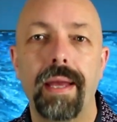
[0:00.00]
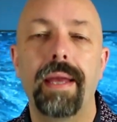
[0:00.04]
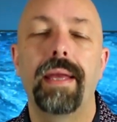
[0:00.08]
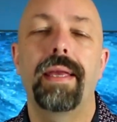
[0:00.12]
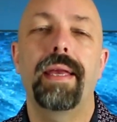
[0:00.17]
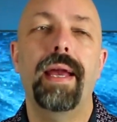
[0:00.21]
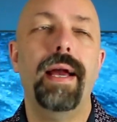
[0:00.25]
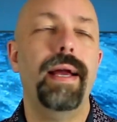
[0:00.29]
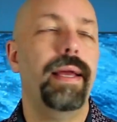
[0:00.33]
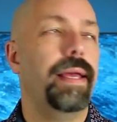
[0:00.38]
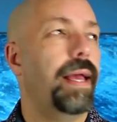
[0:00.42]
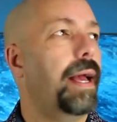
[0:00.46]

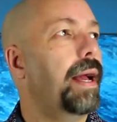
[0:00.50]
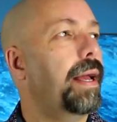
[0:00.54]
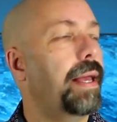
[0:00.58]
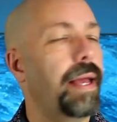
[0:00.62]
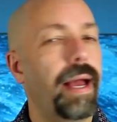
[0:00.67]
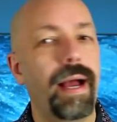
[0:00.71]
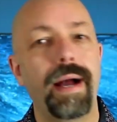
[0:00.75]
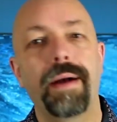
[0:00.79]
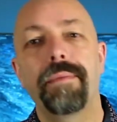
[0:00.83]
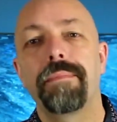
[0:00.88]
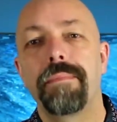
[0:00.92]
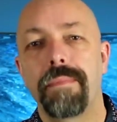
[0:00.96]

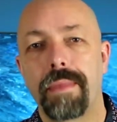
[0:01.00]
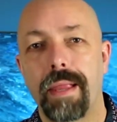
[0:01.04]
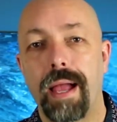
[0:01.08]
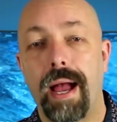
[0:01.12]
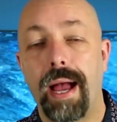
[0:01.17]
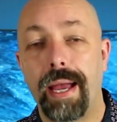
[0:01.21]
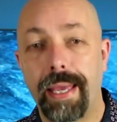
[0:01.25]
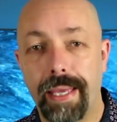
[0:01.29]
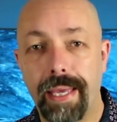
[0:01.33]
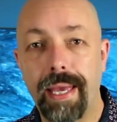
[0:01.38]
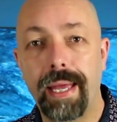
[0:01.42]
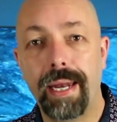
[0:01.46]
Yeah,
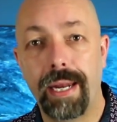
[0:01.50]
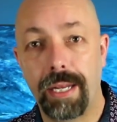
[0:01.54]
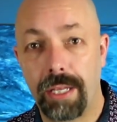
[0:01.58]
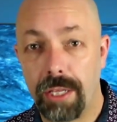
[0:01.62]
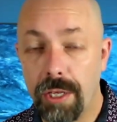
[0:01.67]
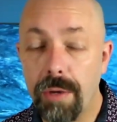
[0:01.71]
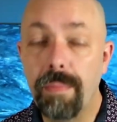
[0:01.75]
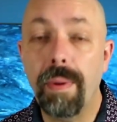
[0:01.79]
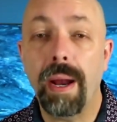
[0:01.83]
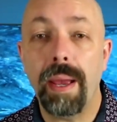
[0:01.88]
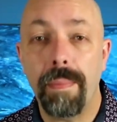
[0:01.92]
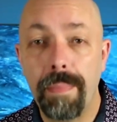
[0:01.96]
I get it.
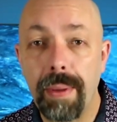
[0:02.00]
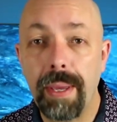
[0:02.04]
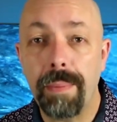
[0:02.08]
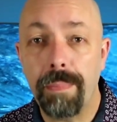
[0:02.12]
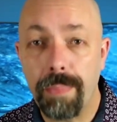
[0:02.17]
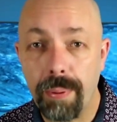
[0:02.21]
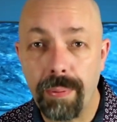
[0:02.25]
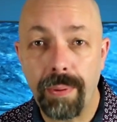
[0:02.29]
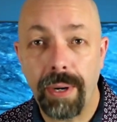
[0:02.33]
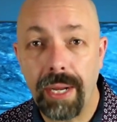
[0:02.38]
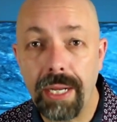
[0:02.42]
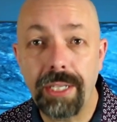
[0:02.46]
You might be
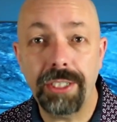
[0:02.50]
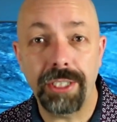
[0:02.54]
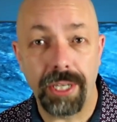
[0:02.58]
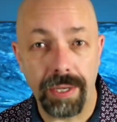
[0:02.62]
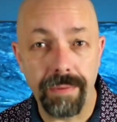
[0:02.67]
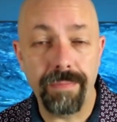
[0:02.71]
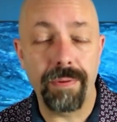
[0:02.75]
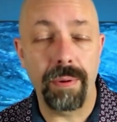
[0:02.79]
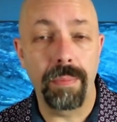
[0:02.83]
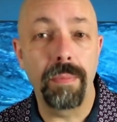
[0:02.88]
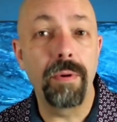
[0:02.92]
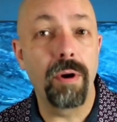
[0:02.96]
preaching
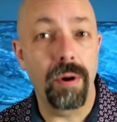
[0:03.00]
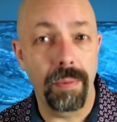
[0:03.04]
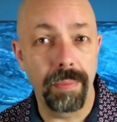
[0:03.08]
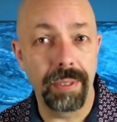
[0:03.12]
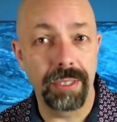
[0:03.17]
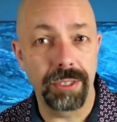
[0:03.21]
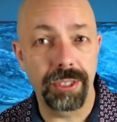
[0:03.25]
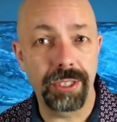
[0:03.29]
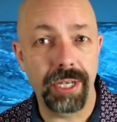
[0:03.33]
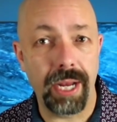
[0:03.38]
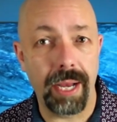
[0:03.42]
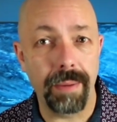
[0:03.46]
from
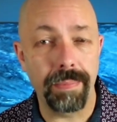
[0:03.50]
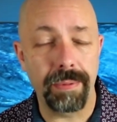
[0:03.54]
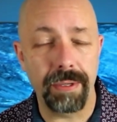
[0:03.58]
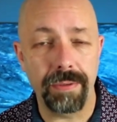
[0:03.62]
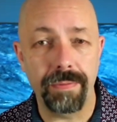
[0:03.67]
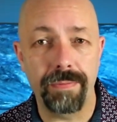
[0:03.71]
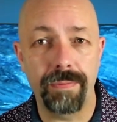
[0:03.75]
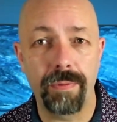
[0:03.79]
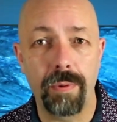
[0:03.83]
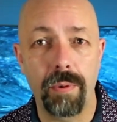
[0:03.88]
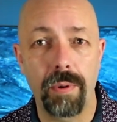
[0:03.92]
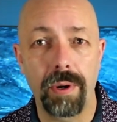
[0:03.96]
Romans chapter
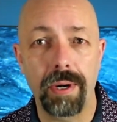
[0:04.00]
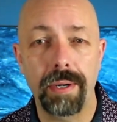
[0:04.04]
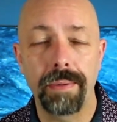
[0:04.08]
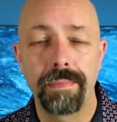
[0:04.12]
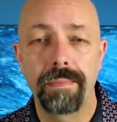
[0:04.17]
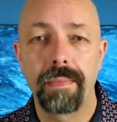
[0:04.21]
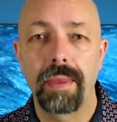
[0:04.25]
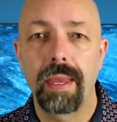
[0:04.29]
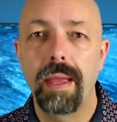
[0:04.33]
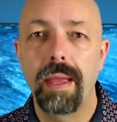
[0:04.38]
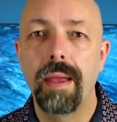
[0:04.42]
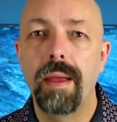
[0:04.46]
4,
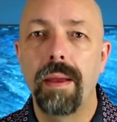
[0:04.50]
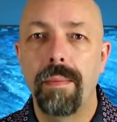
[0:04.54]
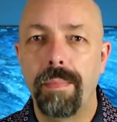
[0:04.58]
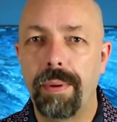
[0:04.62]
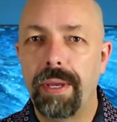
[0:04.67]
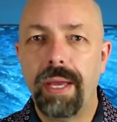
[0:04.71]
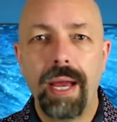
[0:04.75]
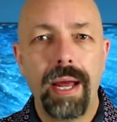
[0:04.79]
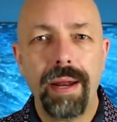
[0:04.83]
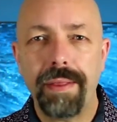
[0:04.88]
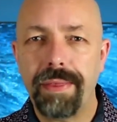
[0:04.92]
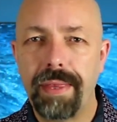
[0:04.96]
but you
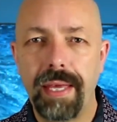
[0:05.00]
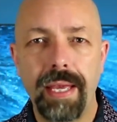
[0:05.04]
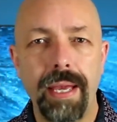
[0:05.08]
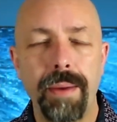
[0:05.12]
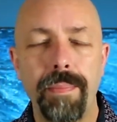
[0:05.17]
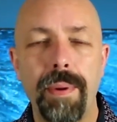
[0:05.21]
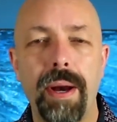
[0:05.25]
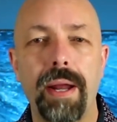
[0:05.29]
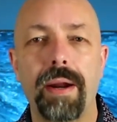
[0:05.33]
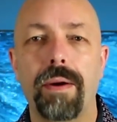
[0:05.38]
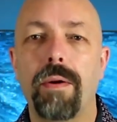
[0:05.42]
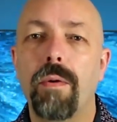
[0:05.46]
got to think
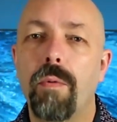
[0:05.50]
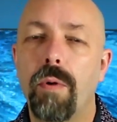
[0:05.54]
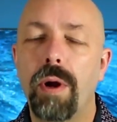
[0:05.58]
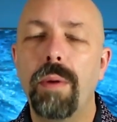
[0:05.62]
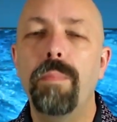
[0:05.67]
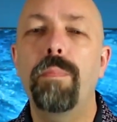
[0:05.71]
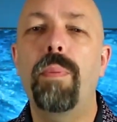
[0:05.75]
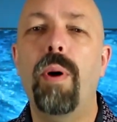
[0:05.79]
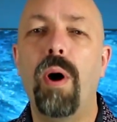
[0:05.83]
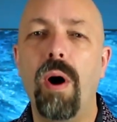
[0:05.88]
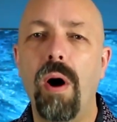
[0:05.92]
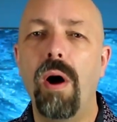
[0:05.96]
about it. When
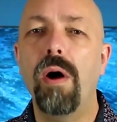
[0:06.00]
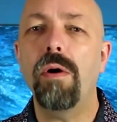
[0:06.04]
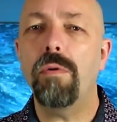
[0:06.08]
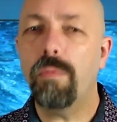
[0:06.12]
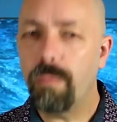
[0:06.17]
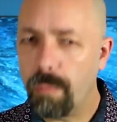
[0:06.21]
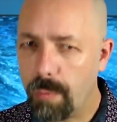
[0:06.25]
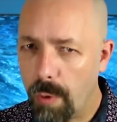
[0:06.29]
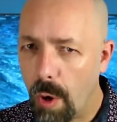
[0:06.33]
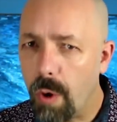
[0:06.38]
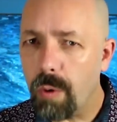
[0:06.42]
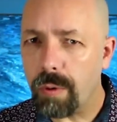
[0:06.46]
Paul
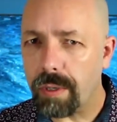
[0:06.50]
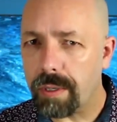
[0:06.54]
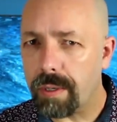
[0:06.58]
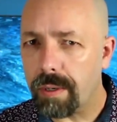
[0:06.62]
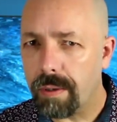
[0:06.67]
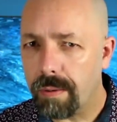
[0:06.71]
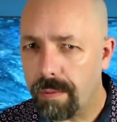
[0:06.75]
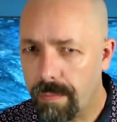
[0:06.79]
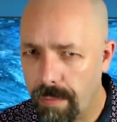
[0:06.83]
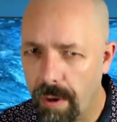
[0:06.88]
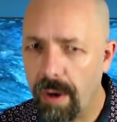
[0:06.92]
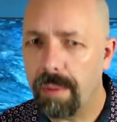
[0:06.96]
wrote
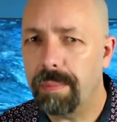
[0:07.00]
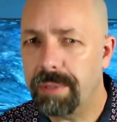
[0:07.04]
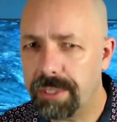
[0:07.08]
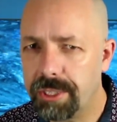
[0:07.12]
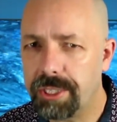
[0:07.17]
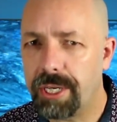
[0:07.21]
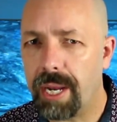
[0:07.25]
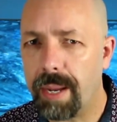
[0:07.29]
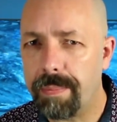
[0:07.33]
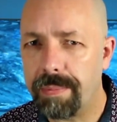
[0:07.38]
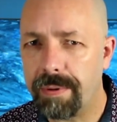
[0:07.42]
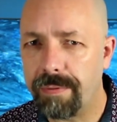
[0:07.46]
Romans
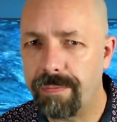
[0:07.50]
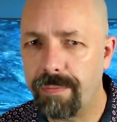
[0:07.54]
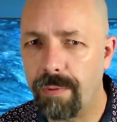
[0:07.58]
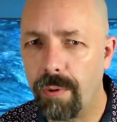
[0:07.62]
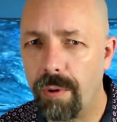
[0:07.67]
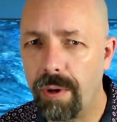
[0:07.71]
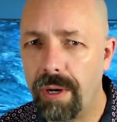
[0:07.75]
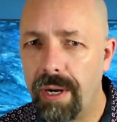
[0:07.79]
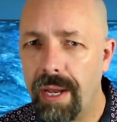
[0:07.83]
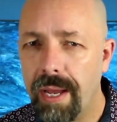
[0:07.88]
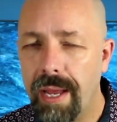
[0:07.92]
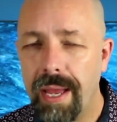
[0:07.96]
chapter
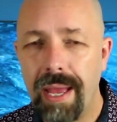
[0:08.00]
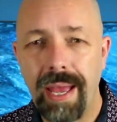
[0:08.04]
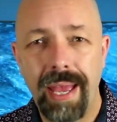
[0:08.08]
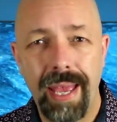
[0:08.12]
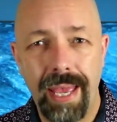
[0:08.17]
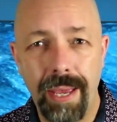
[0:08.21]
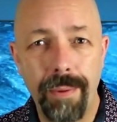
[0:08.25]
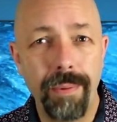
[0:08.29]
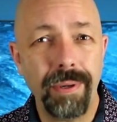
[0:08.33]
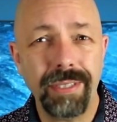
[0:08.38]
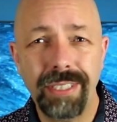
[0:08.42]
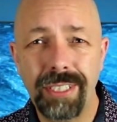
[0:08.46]
4,
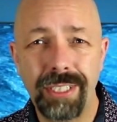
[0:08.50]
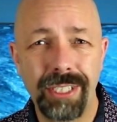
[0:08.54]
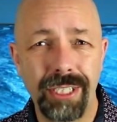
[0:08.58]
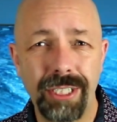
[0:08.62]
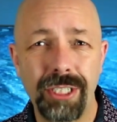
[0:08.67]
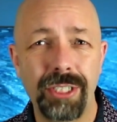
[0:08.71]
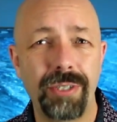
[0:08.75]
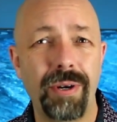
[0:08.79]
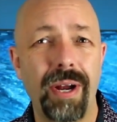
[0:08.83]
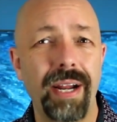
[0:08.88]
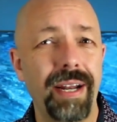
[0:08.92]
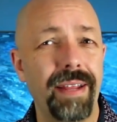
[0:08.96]
he wasn't just
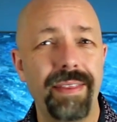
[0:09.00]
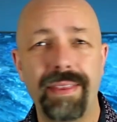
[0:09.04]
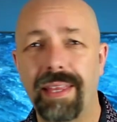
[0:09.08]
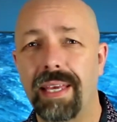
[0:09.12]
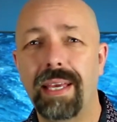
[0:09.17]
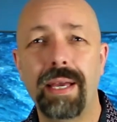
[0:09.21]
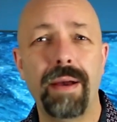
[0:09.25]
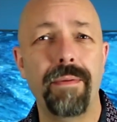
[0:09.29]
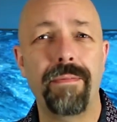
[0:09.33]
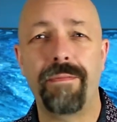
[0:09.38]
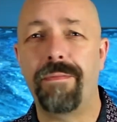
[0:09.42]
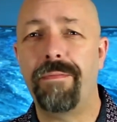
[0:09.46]
trying to
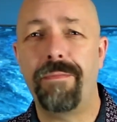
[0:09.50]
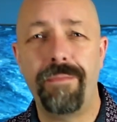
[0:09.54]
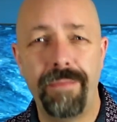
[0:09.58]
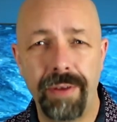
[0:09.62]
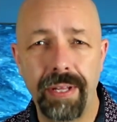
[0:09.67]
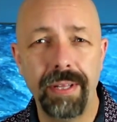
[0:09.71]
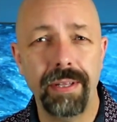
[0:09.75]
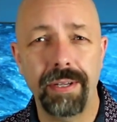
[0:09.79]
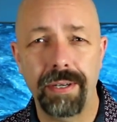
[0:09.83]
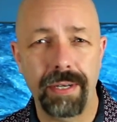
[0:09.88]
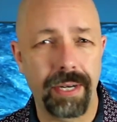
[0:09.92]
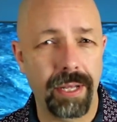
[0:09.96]
think of
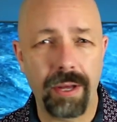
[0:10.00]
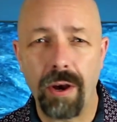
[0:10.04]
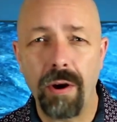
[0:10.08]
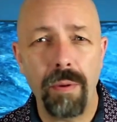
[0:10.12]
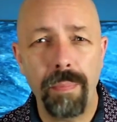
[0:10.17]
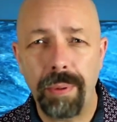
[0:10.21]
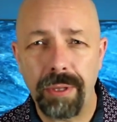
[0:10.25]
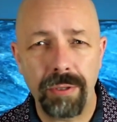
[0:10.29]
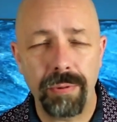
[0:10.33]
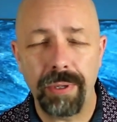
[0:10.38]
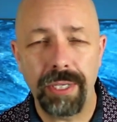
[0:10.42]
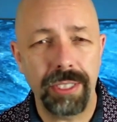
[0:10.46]
filler to go
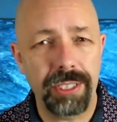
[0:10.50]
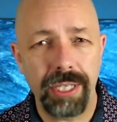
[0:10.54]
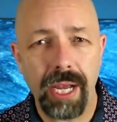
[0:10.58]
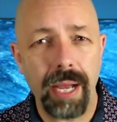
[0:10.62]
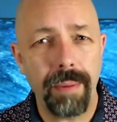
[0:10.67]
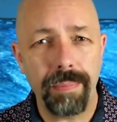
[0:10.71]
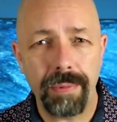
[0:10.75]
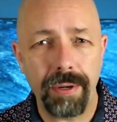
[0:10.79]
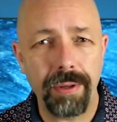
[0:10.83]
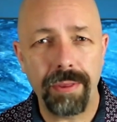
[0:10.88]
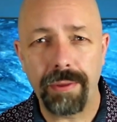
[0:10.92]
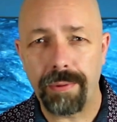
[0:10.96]
between
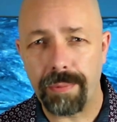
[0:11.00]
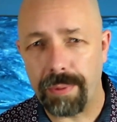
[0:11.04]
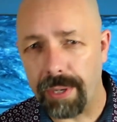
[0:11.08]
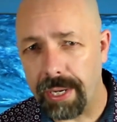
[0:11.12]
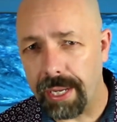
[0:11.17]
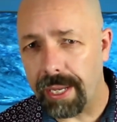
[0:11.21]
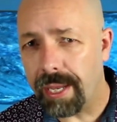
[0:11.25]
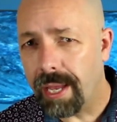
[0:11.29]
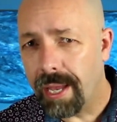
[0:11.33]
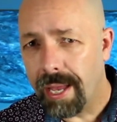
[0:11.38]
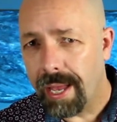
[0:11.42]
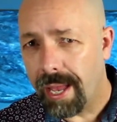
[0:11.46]
chapter
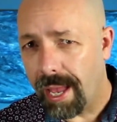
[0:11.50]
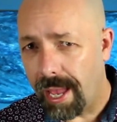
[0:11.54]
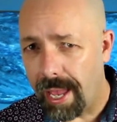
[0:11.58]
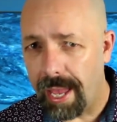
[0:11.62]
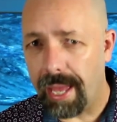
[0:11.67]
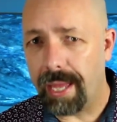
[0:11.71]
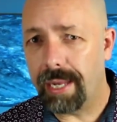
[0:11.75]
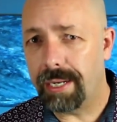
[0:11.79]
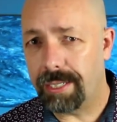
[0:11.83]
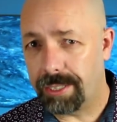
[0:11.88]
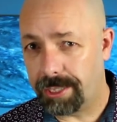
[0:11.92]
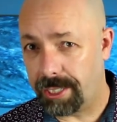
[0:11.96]
3
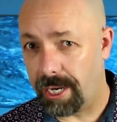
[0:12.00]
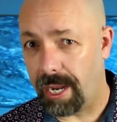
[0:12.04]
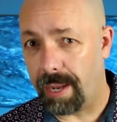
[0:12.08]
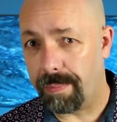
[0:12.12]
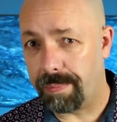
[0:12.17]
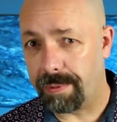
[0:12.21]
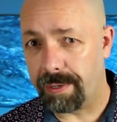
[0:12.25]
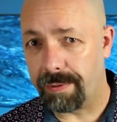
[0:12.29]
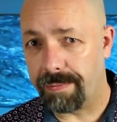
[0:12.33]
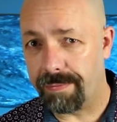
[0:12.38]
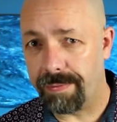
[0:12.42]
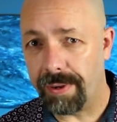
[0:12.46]
and
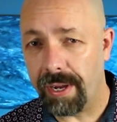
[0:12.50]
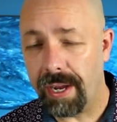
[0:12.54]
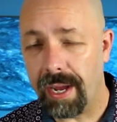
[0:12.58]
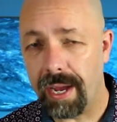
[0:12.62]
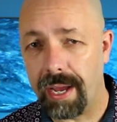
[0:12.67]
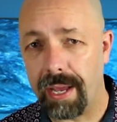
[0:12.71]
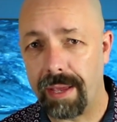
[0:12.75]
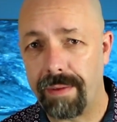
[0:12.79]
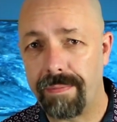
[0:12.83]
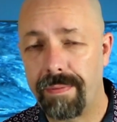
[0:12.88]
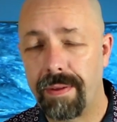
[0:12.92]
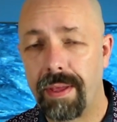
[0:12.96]
chapter
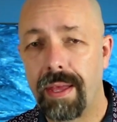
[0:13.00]
5.